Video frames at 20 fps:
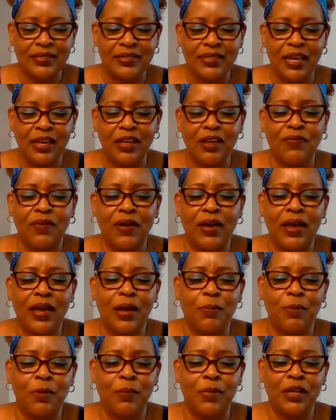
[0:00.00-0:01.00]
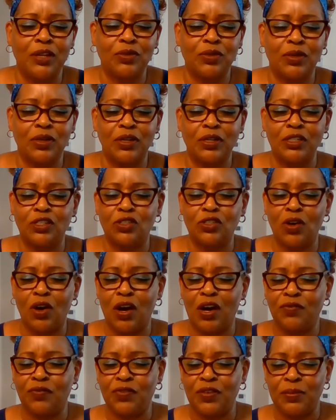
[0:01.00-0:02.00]
Thank you for helping me do a good
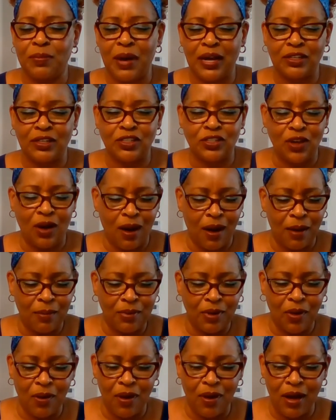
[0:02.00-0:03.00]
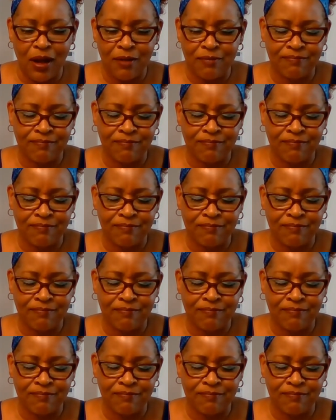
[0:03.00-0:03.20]
job for my job, Lord.